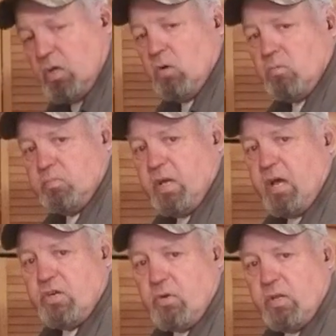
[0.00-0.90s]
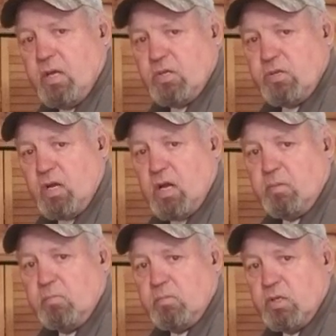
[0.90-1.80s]
no danger in this that
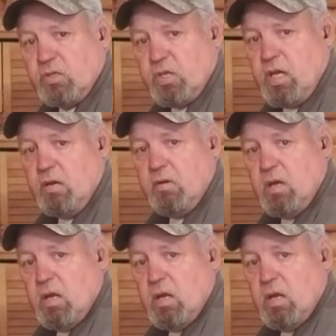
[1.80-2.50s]
I can see.